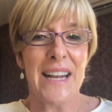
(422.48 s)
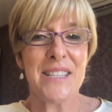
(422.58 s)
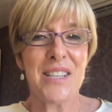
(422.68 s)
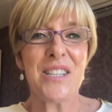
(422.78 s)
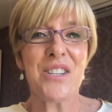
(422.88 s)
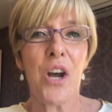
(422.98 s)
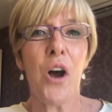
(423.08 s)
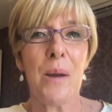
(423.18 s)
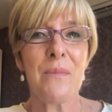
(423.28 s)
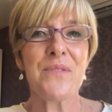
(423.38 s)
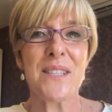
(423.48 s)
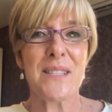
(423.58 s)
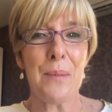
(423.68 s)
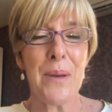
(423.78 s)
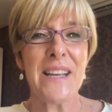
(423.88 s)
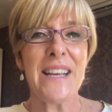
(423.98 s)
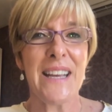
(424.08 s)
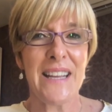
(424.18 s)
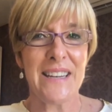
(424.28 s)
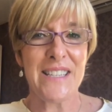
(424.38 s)
it's the time of stepping
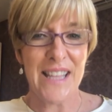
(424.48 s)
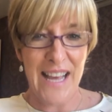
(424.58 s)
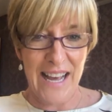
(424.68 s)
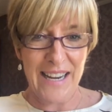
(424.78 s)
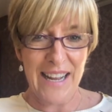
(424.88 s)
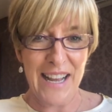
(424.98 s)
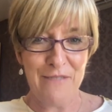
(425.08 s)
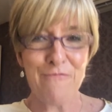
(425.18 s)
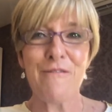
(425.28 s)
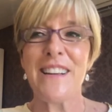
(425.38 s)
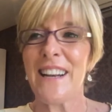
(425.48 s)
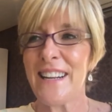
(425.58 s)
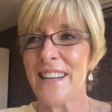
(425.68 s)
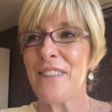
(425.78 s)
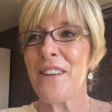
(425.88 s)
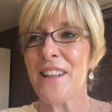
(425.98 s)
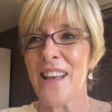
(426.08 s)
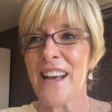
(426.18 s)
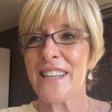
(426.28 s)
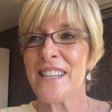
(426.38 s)
into that and really living
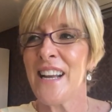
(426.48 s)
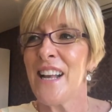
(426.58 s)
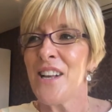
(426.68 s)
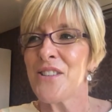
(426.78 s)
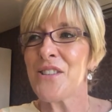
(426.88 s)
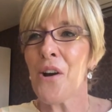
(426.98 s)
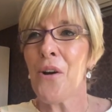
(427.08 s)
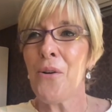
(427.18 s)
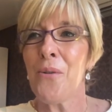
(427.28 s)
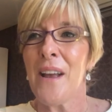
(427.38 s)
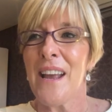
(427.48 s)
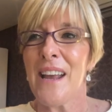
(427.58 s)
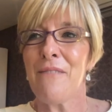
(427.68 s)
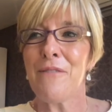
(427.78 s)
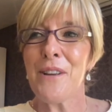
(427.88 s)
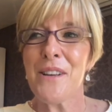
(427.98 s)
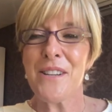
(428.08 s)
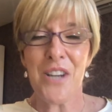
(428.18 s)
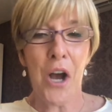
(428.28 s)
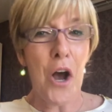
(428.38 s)
that. So
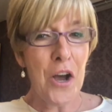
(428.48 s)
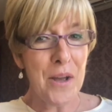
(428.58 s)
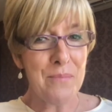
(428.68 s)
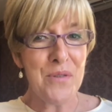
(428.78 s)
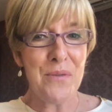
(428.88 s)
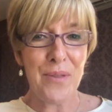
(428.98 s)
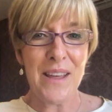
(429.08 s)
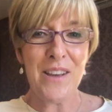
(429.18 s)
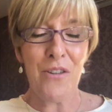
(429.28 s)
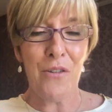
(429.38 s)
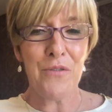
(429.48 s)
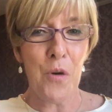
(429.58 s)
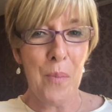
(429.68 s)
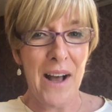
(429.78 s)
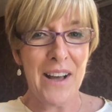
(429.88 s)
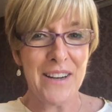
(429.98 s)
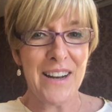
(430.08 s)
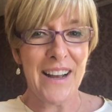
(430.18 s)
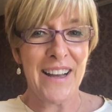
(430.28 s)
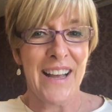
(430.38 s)
every time you think of your
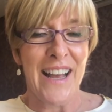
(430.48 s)
partner,